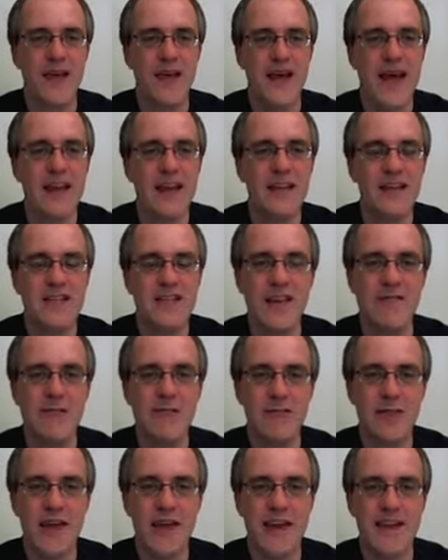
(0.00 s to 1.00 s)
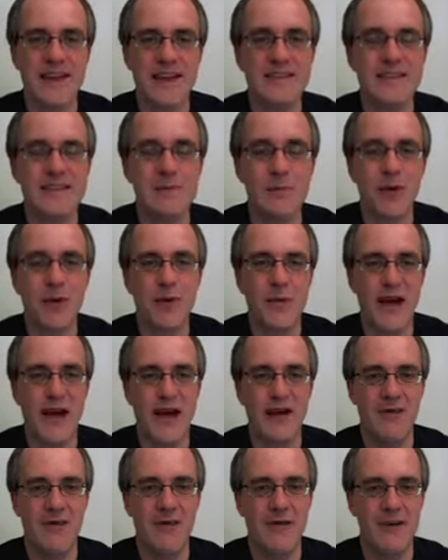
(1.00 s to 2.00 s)
And in general, that is a more
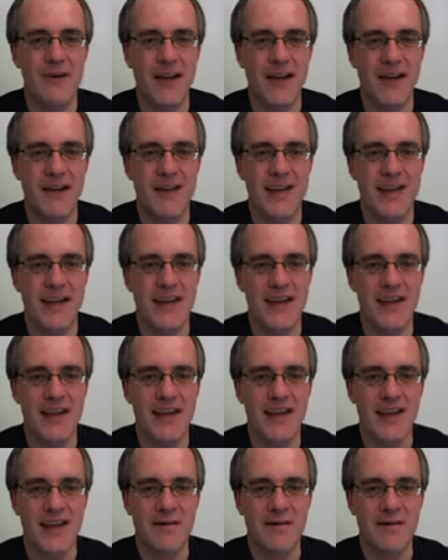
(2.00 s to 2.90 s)
powerful technique,